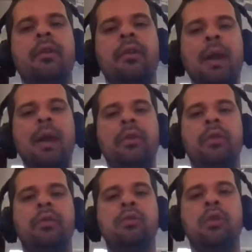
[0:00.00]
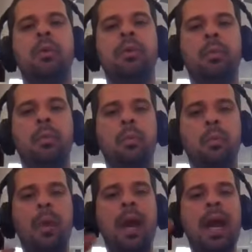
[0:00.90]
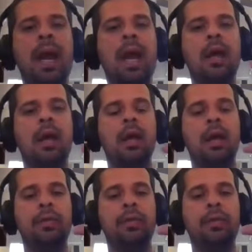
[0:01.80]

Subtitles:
Space has to do with where